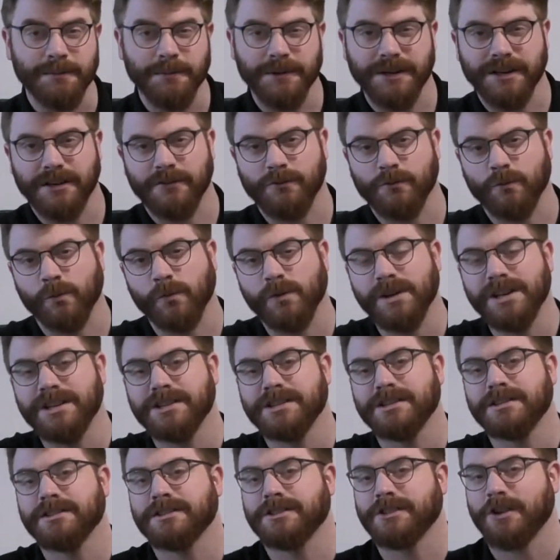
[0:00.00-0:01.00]
but in
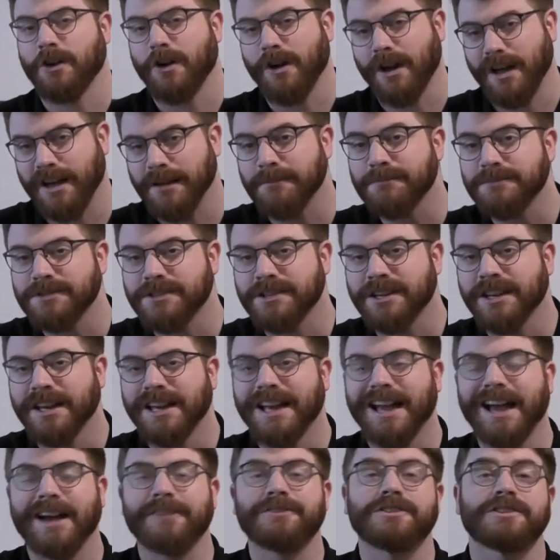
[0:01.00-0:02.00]
recent times
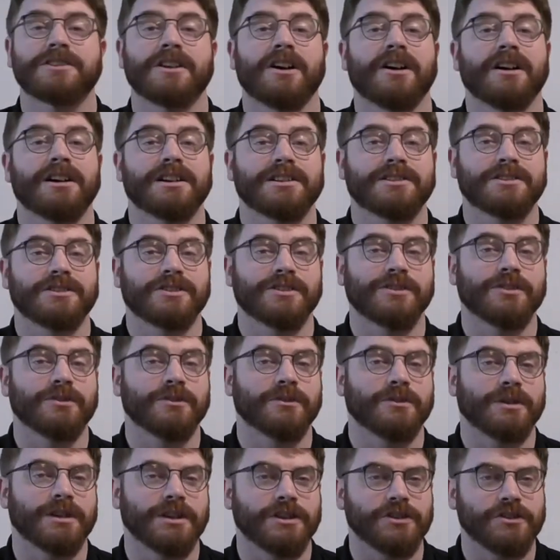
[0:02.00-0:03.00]
I've started
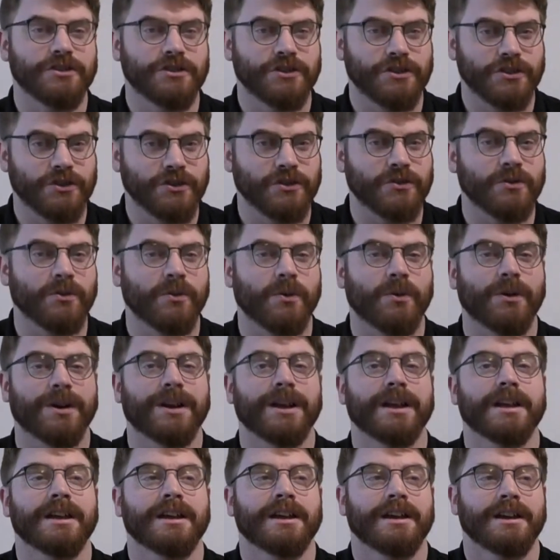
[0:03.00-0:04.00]
to
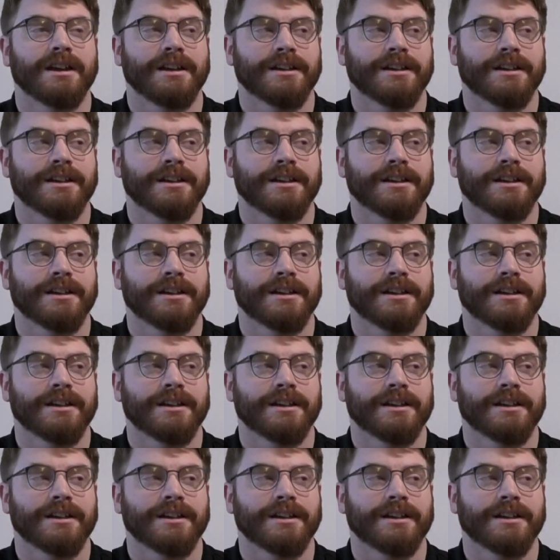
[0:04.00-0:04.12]
enjoy